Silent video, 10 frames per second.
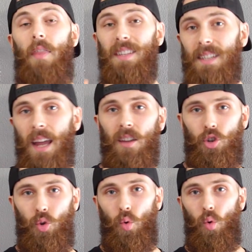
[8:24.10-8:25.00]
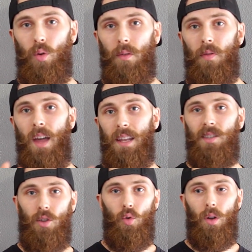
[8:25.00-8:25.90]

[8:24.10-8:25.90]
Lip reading: the second tool that isn't